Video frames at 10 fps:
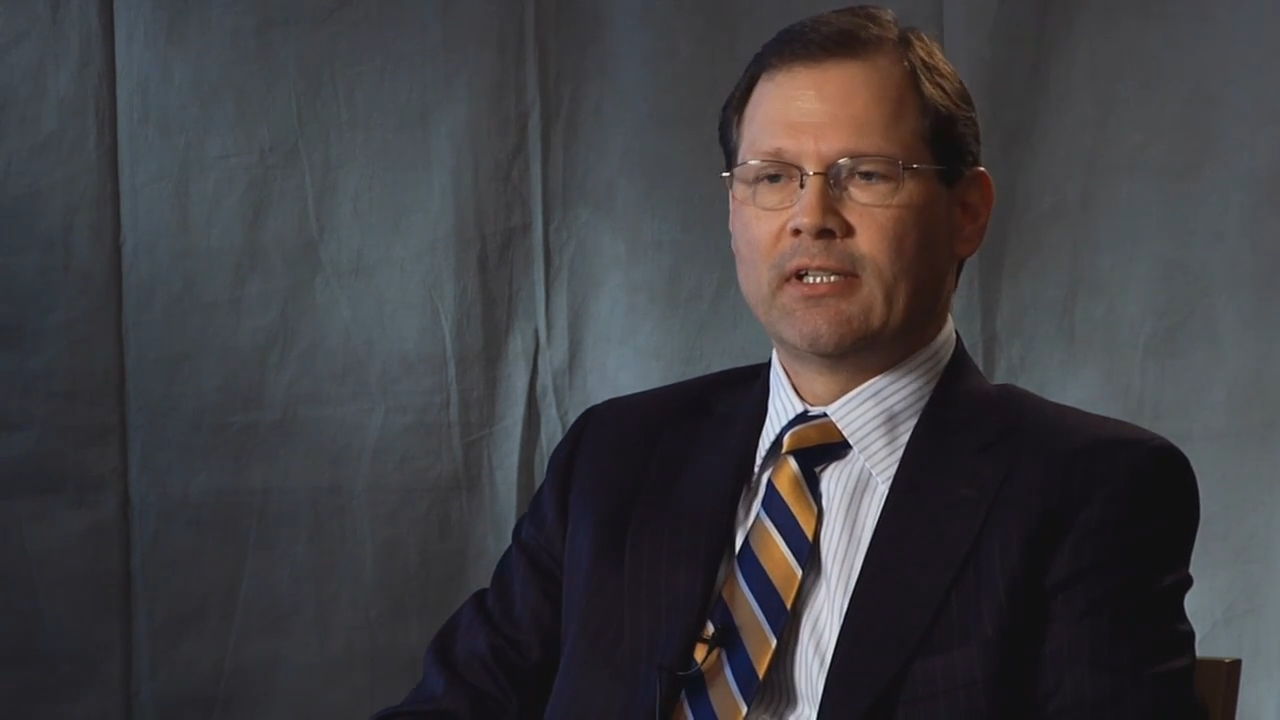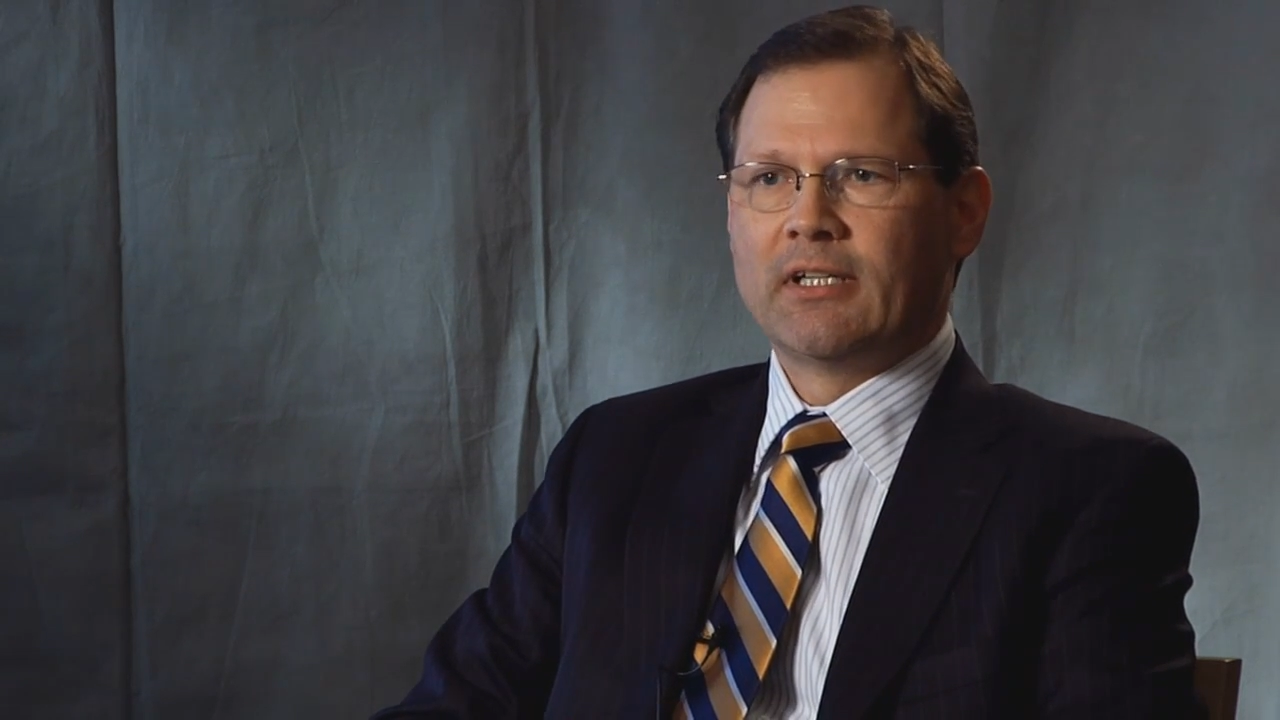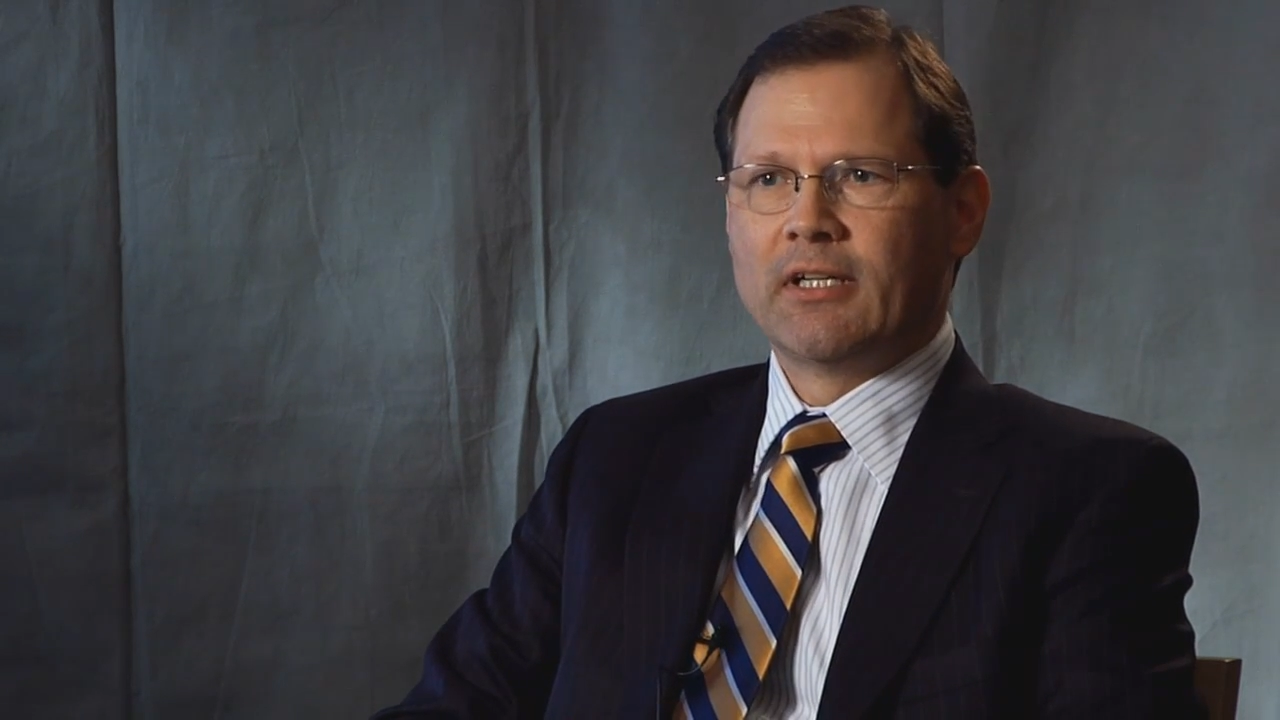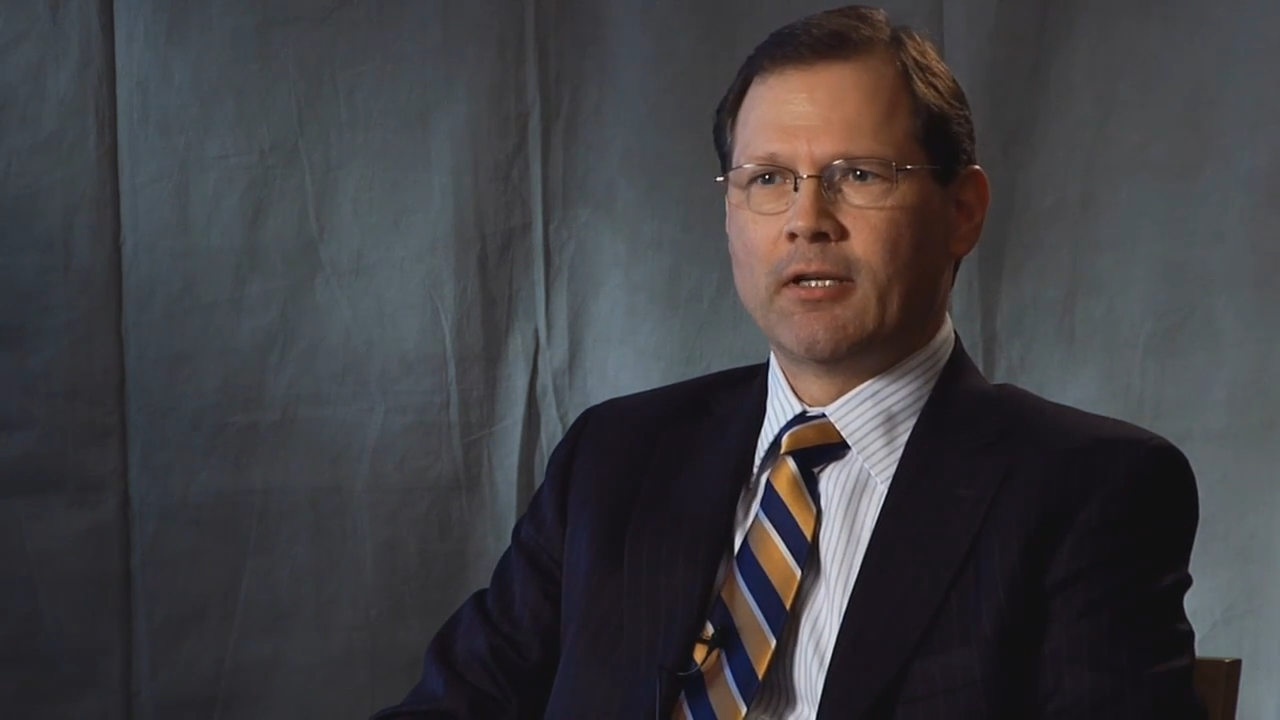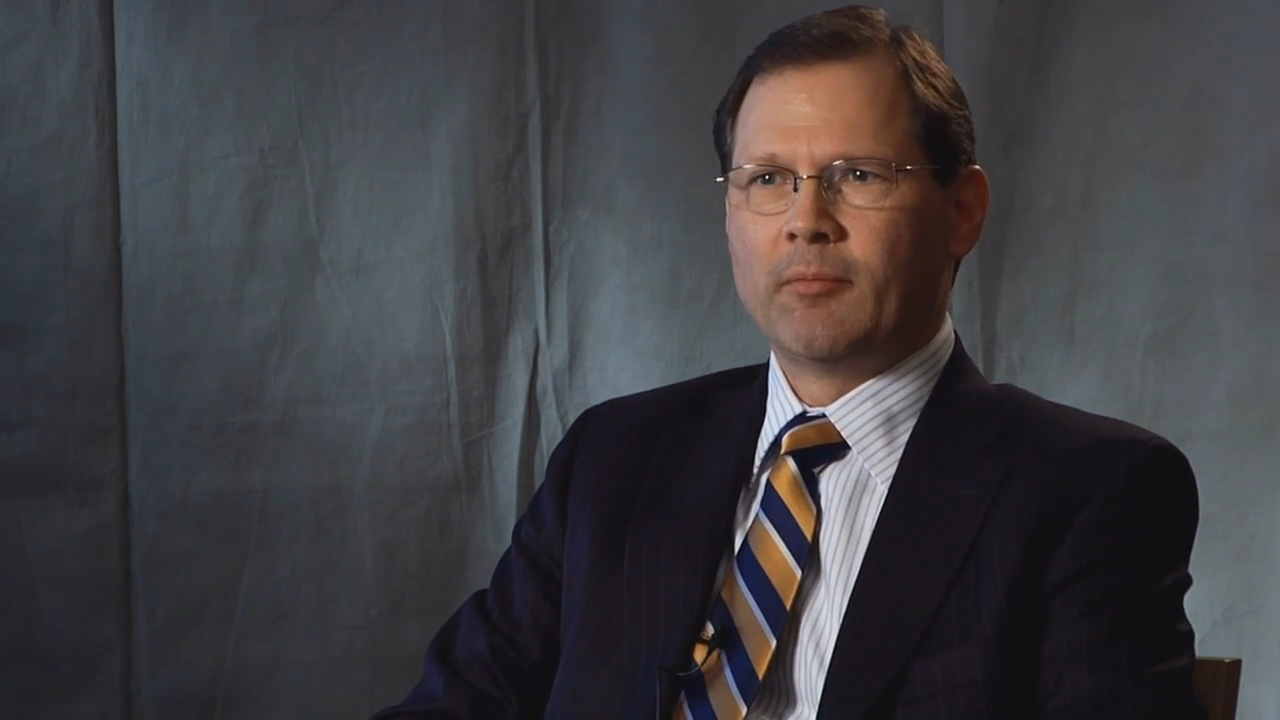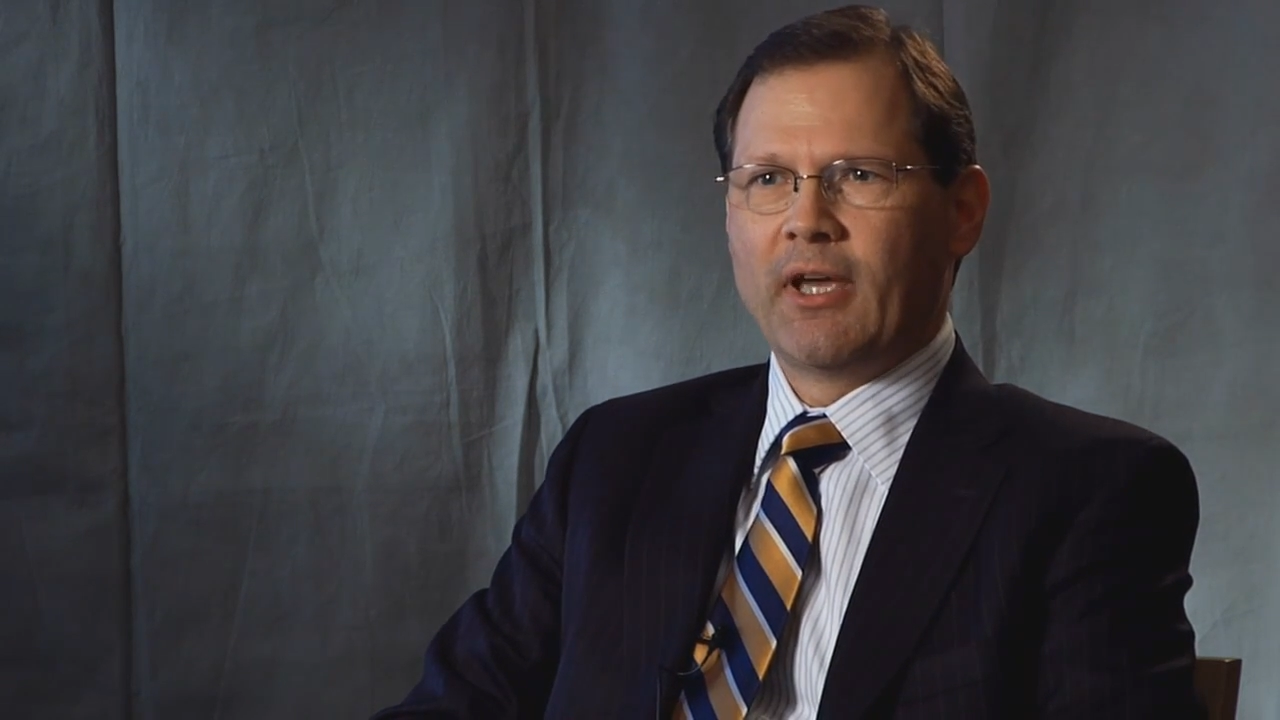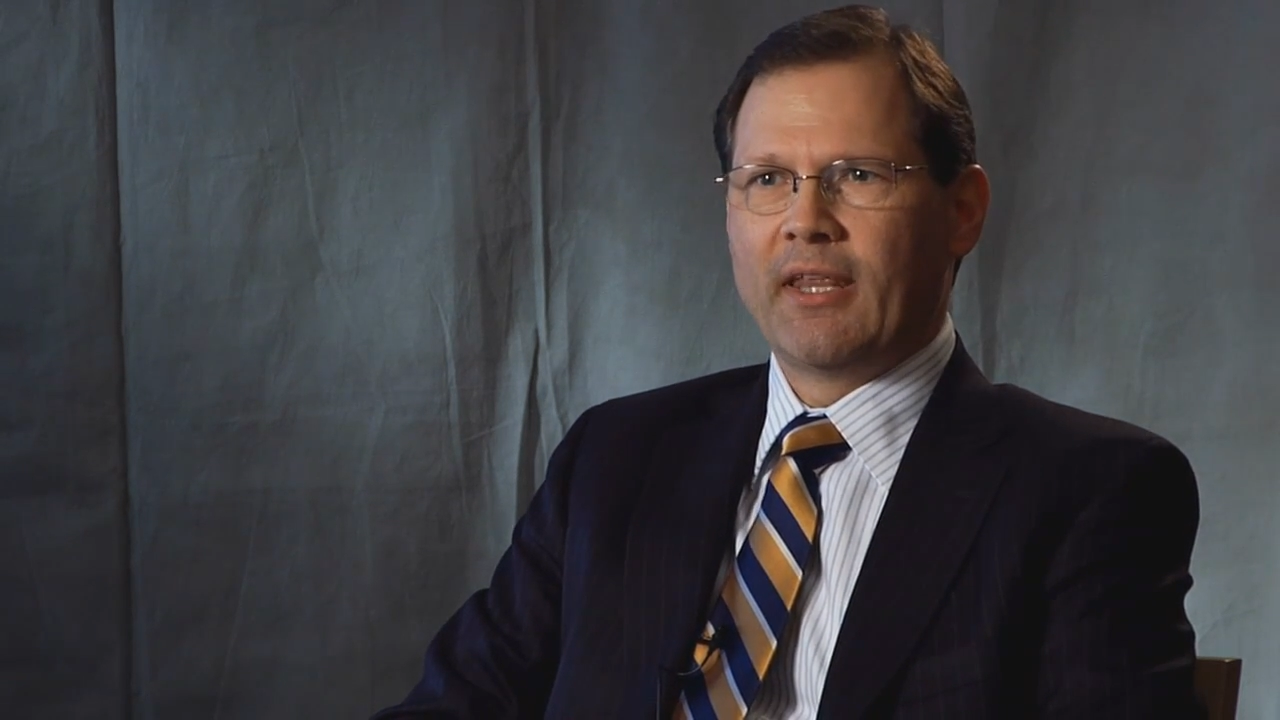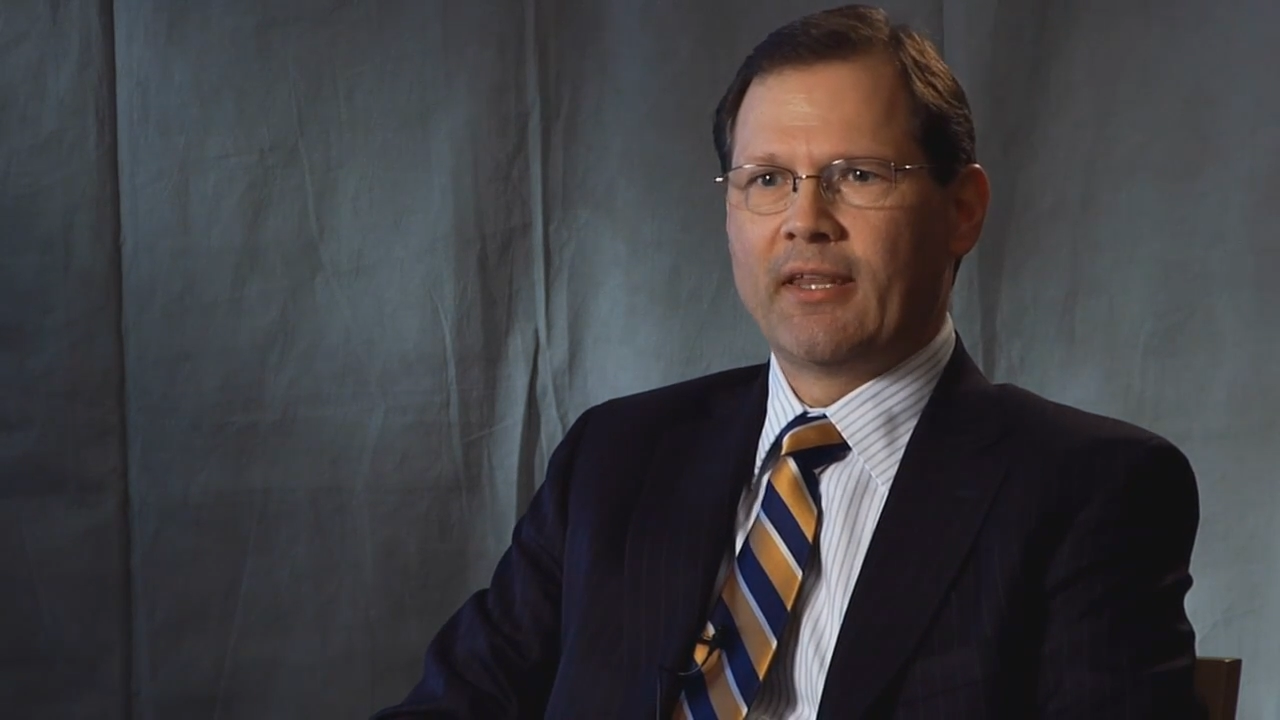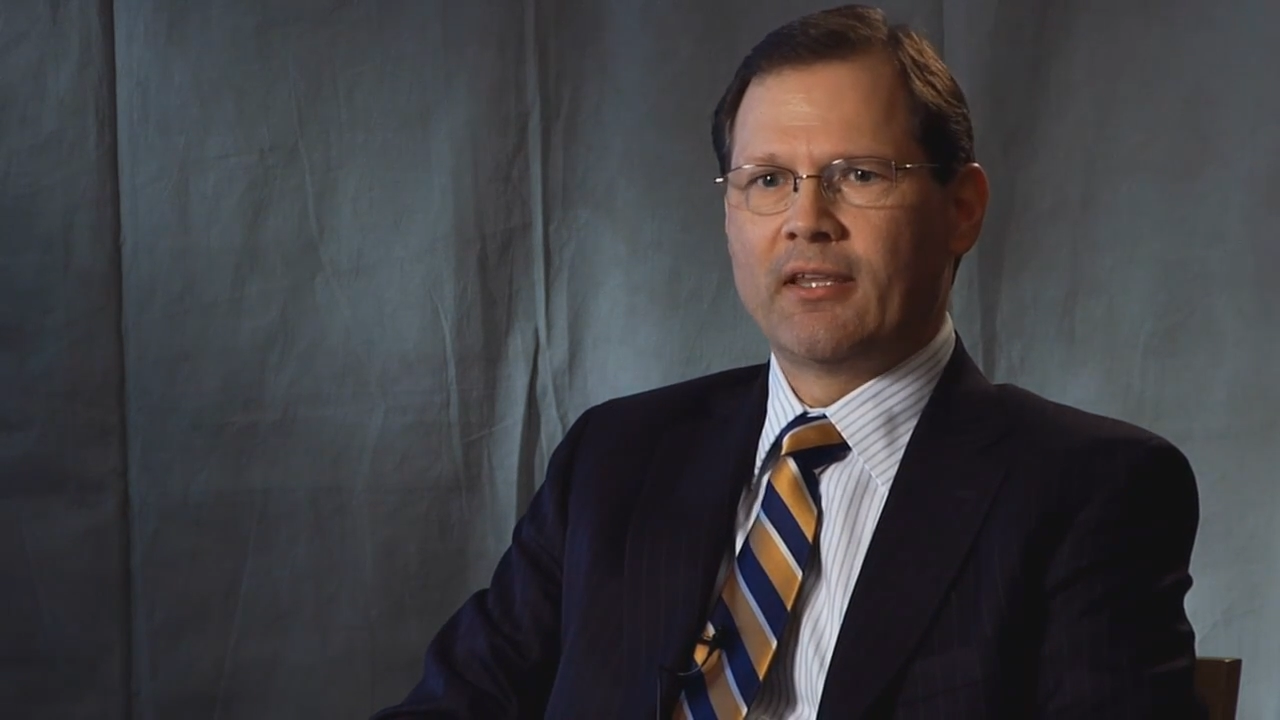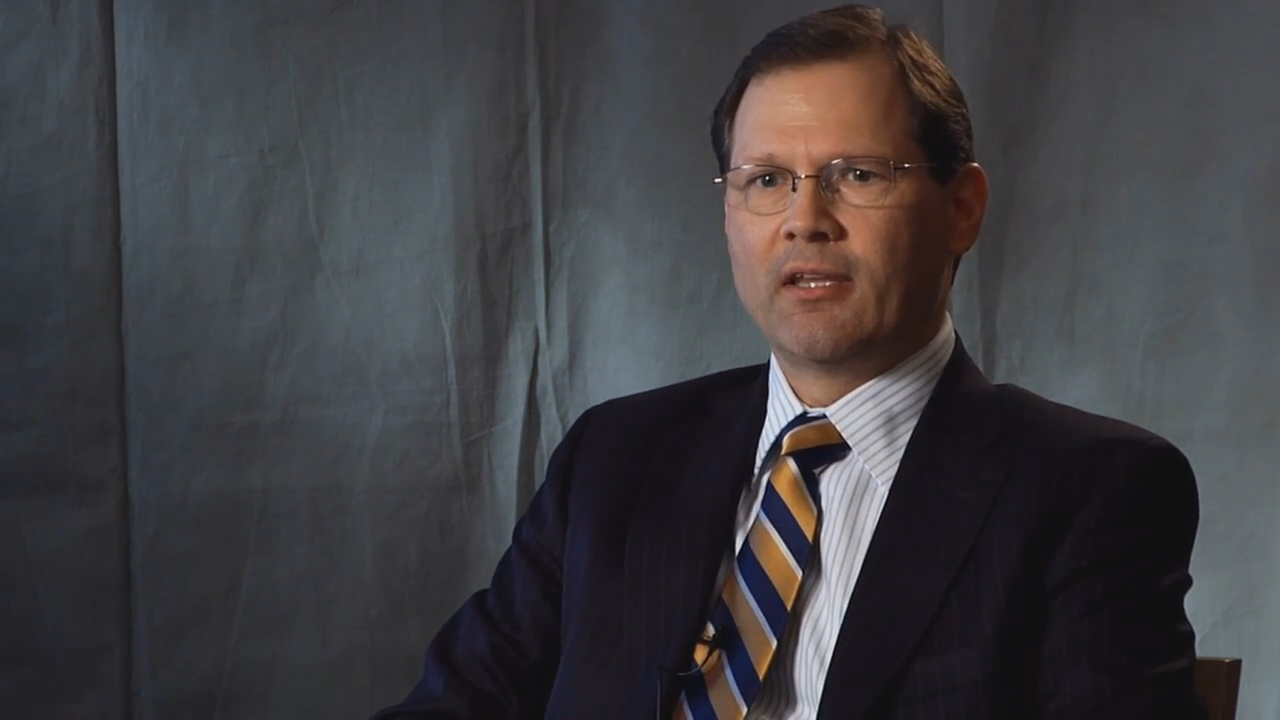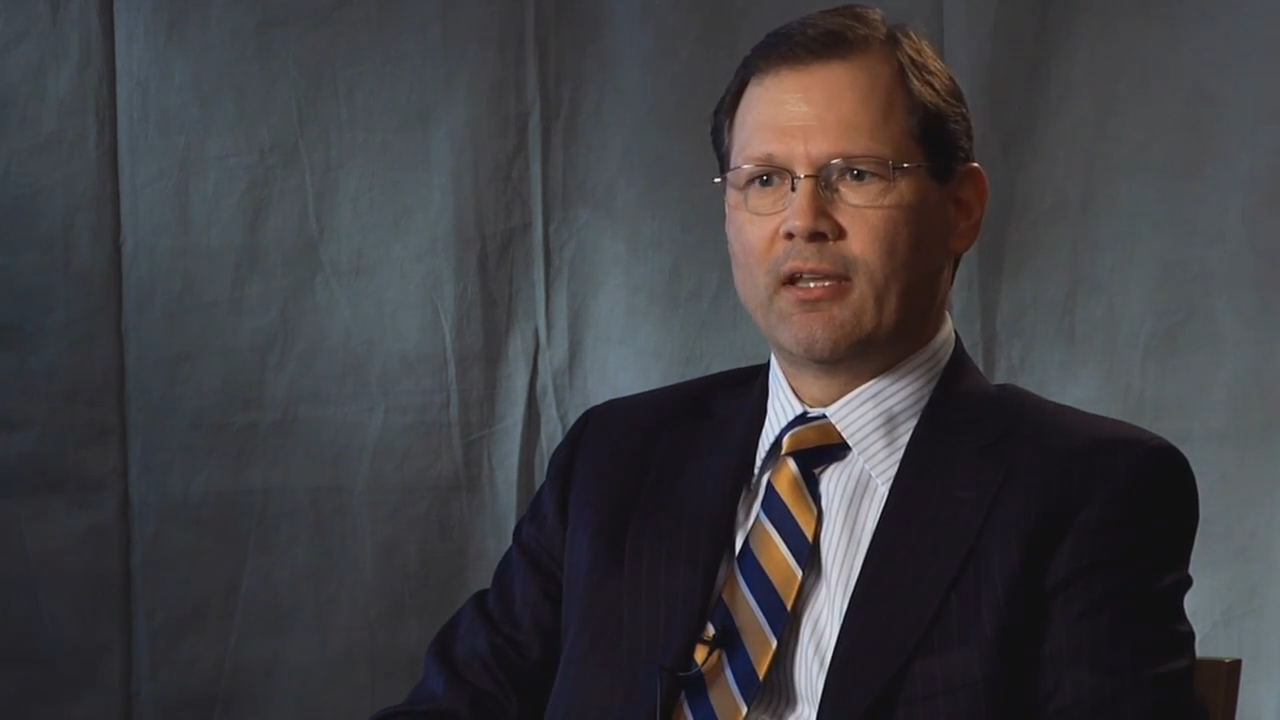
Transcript: And